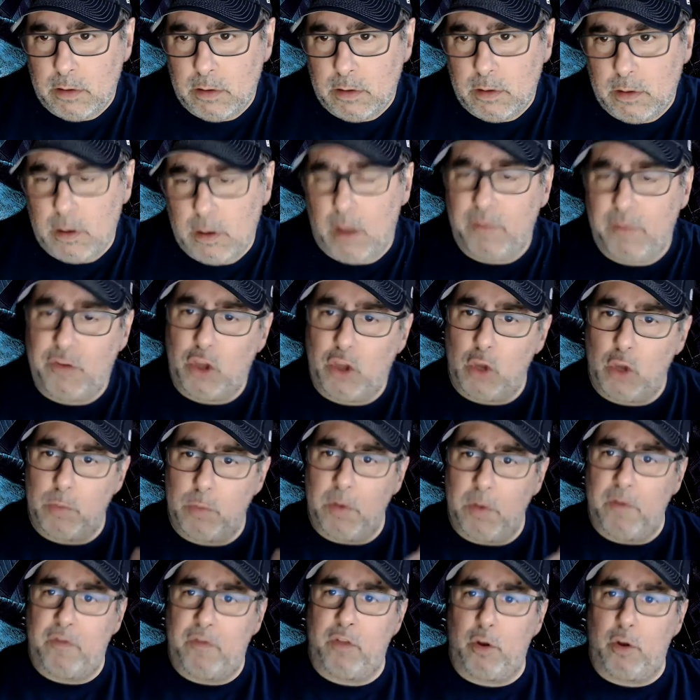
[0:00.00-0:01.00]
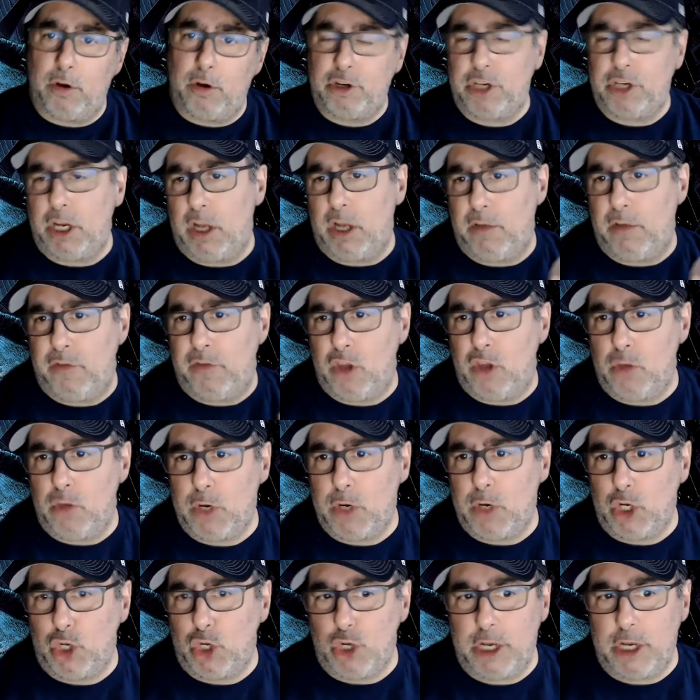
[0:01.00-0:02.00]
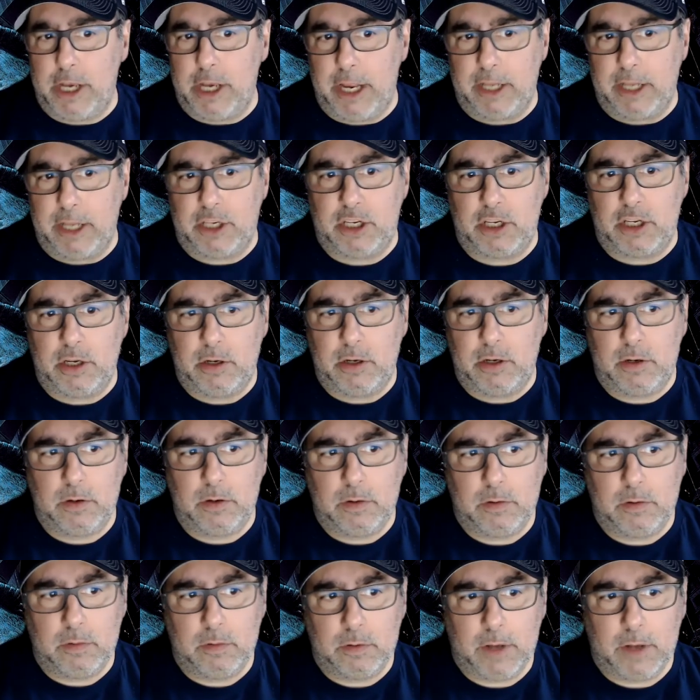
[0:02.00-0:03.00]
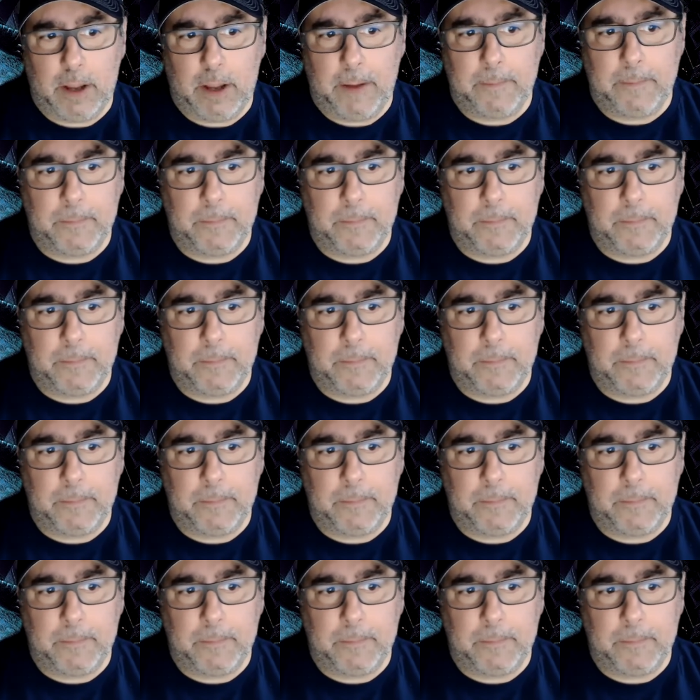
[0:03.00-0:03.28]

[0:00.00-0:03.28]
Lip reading: of human flourishing, of human goodness. Okay?